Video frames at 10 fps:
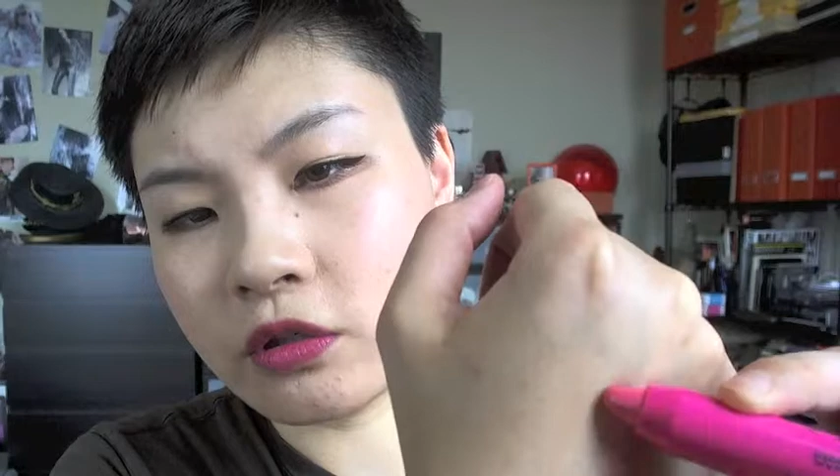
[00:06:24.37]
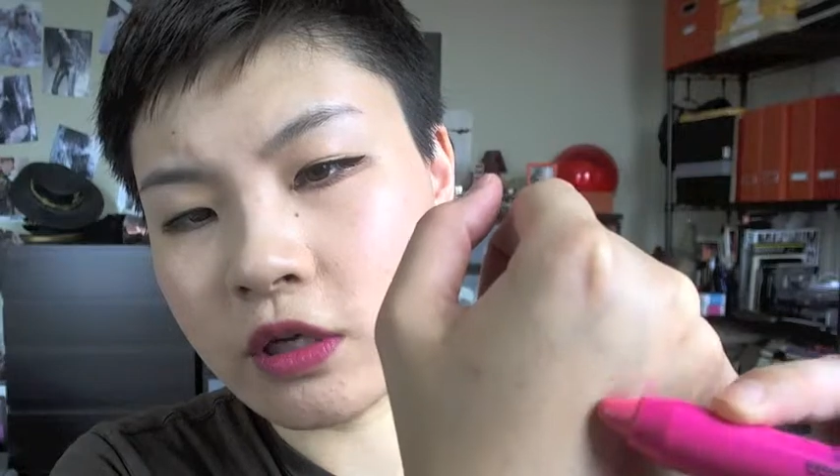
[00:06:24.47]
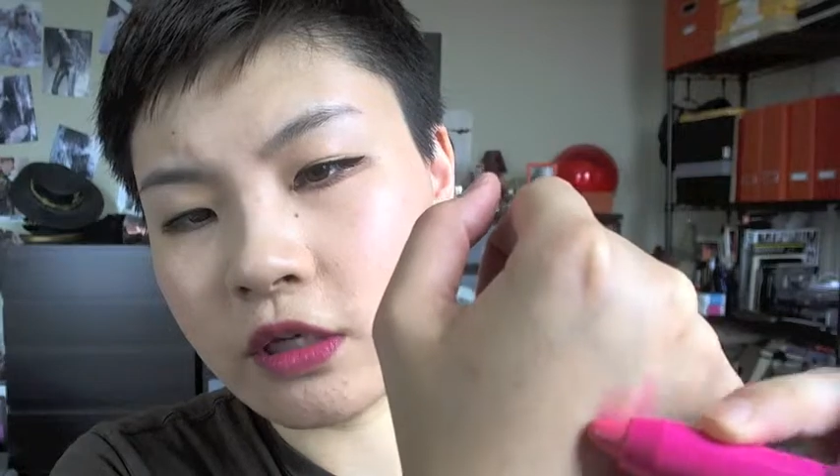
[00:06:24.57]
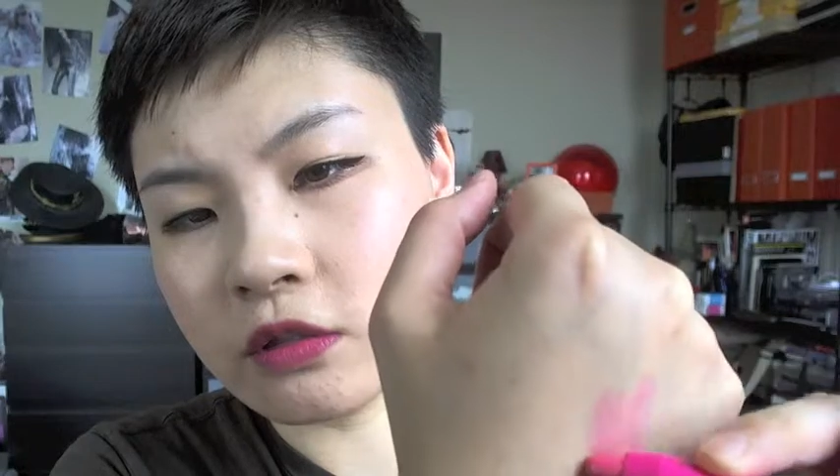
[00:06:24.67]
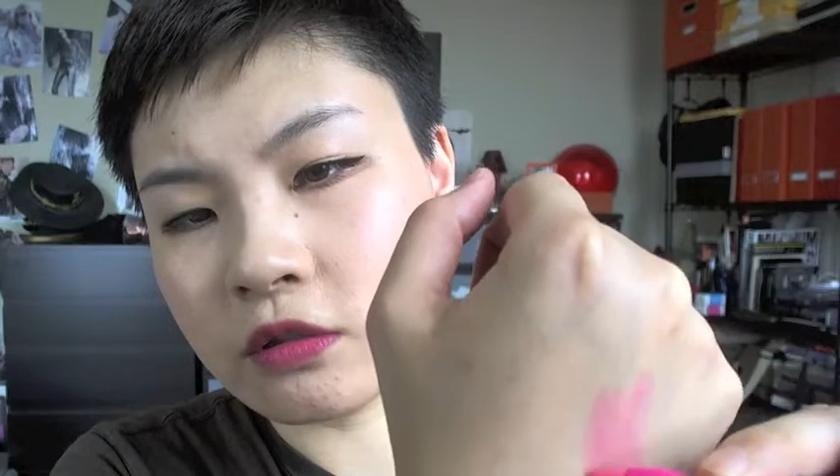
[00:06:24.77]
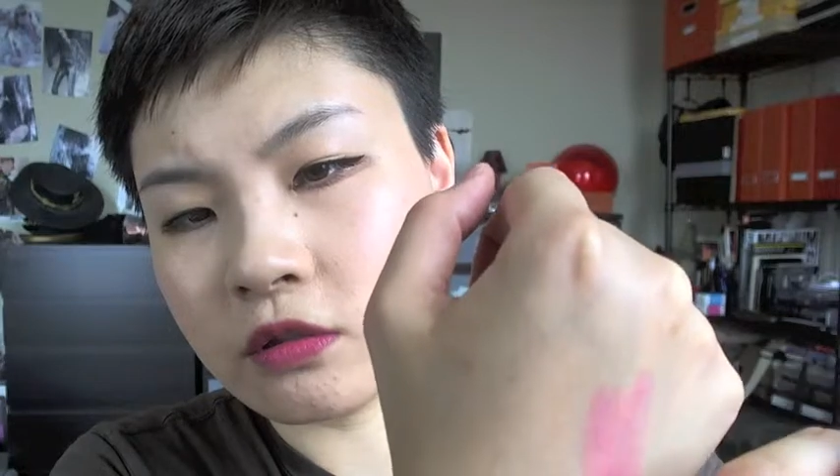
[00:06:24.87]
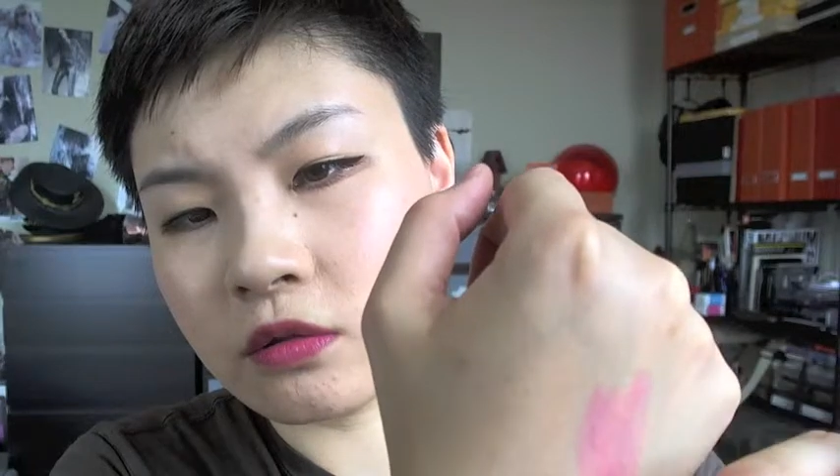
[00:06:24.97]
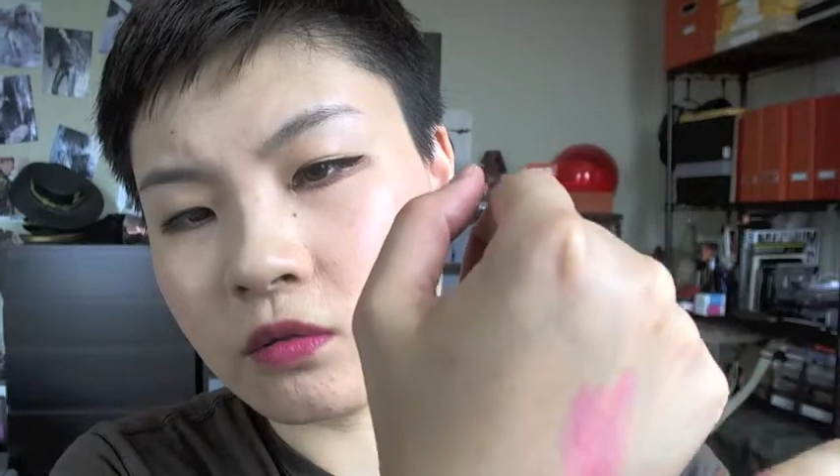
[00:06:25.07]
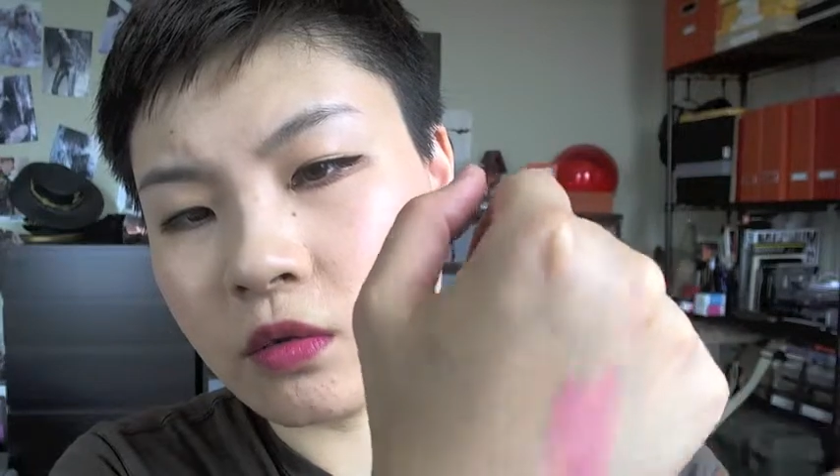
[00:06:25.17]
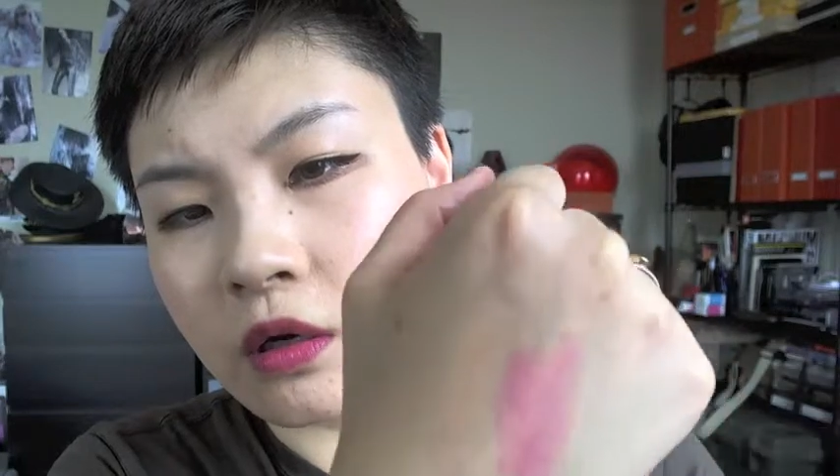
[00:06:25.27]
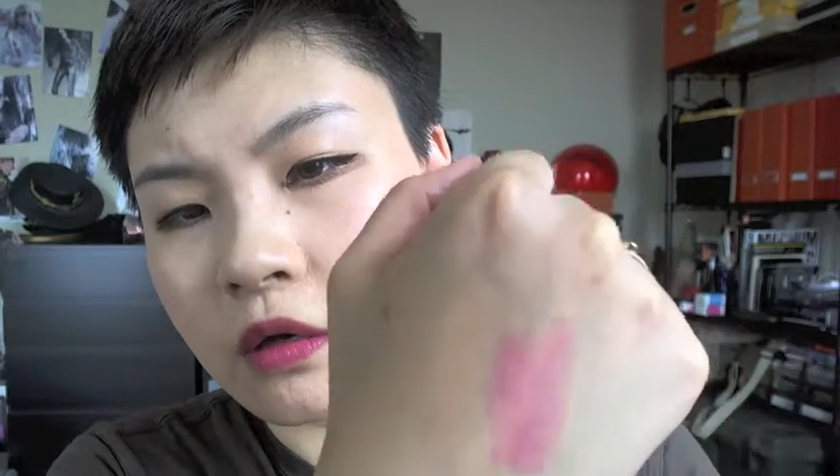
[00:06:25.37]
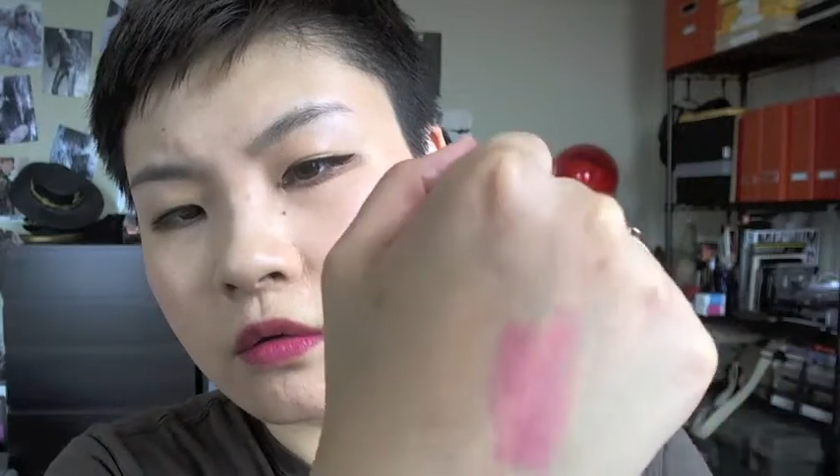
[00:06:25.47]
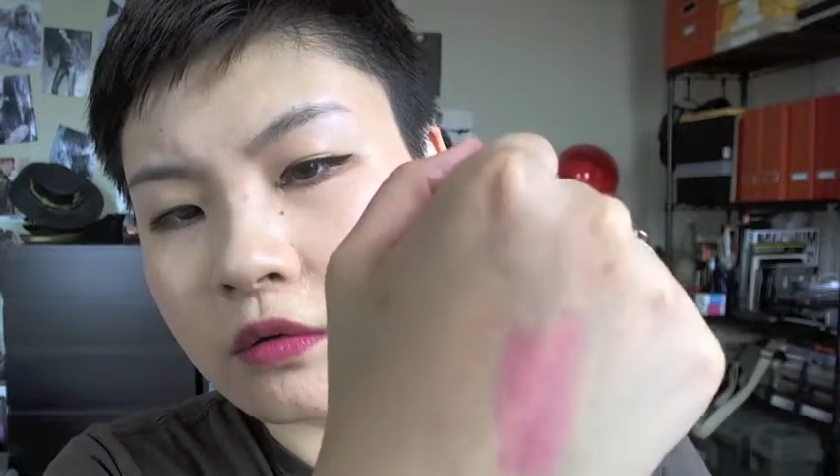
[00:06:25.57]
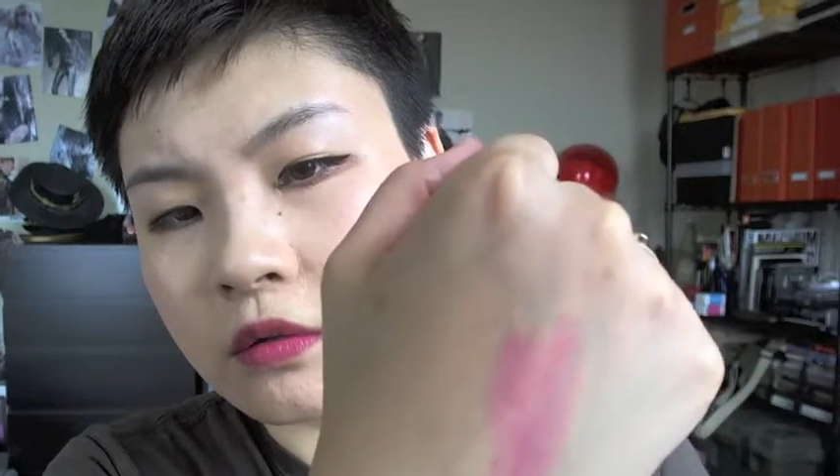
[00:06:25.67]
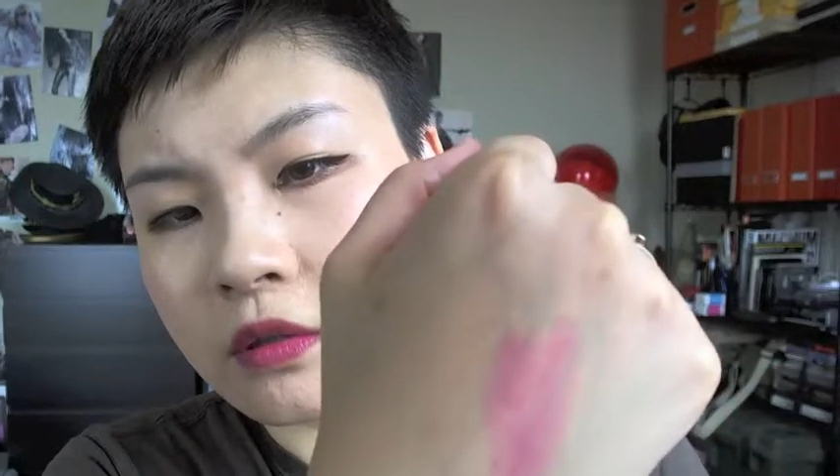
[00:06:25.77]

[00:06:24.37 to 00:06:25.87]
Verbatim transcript: as well.